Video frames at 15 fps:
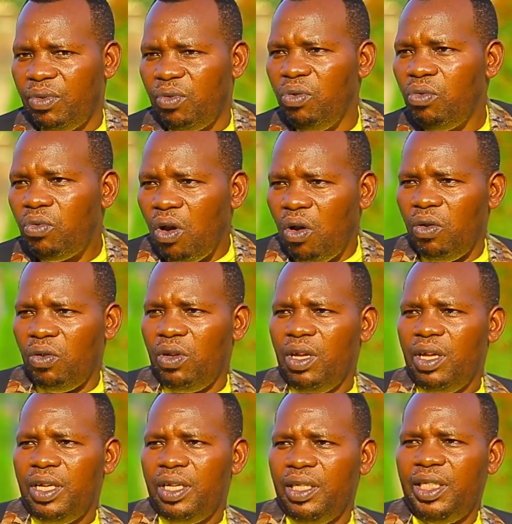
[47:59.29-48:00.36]
kuko
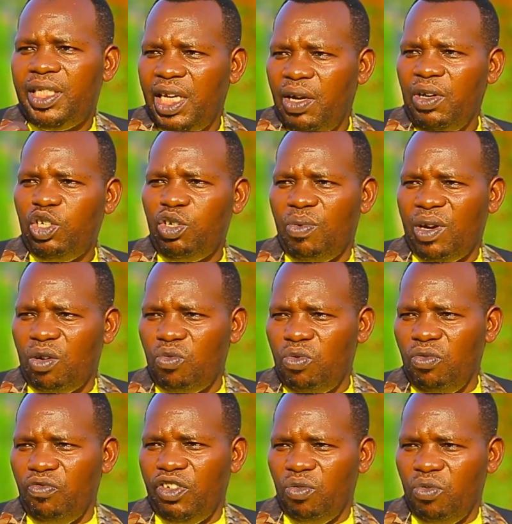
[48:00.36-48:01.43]
njyewe nshobora
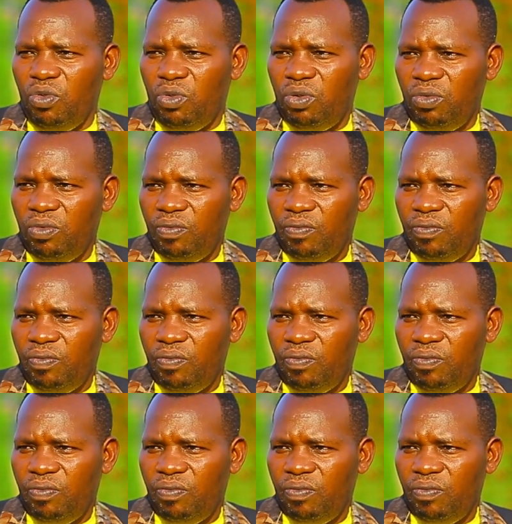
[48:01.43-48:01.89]
kumva inkuru